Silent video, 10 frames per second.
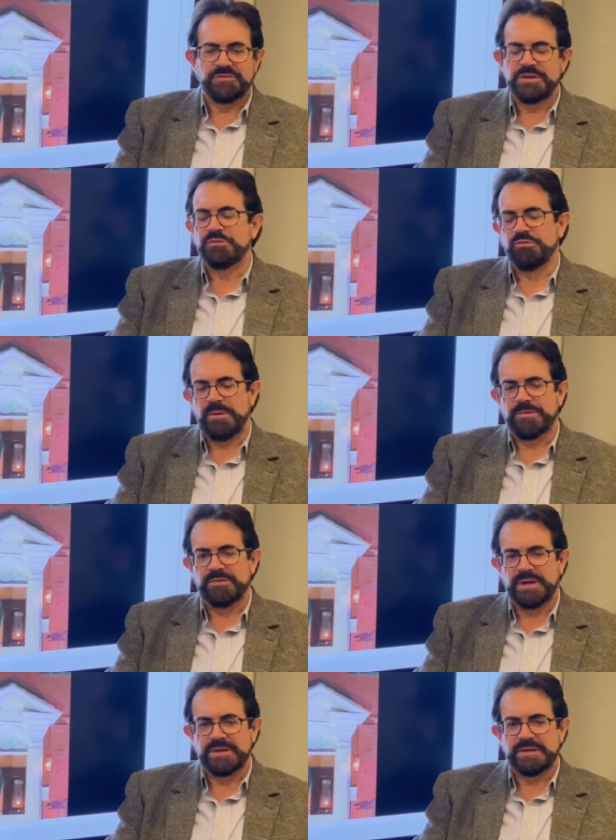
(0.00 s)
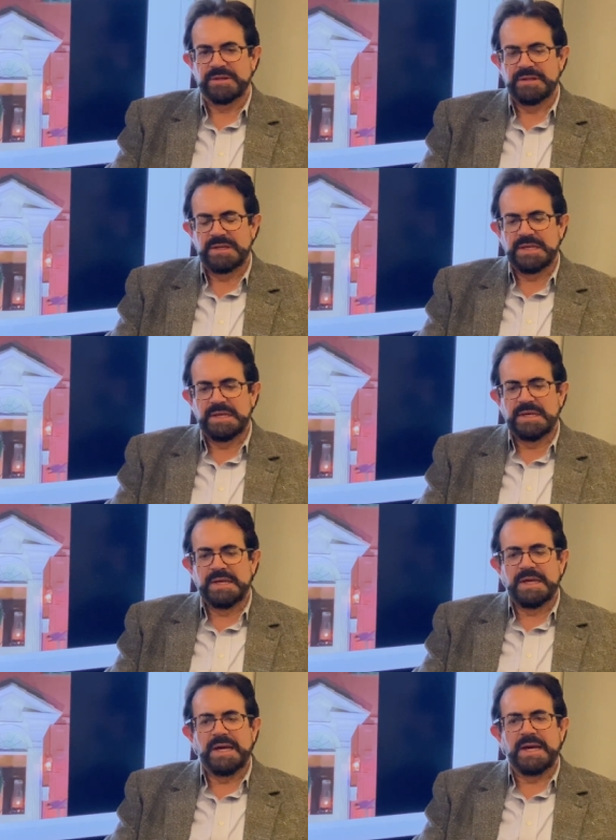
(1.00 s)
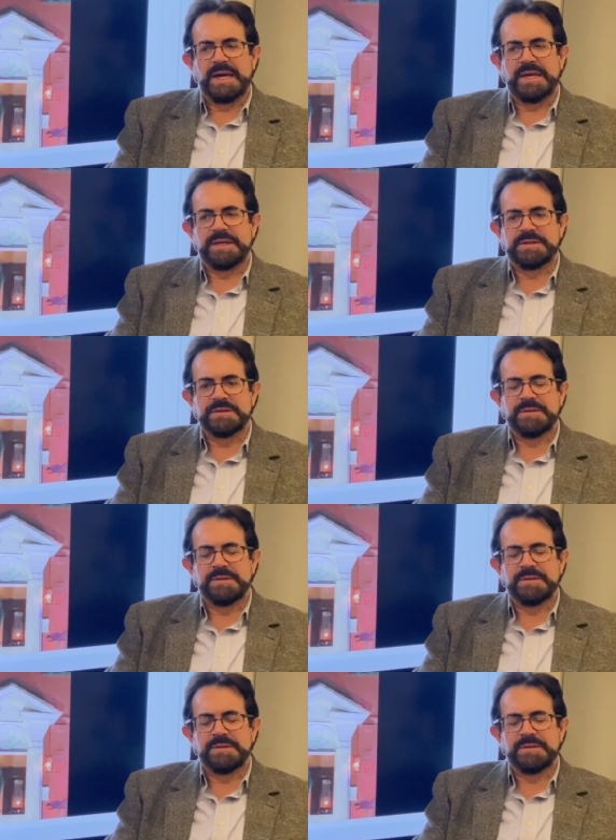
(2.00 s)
He grew up around it, and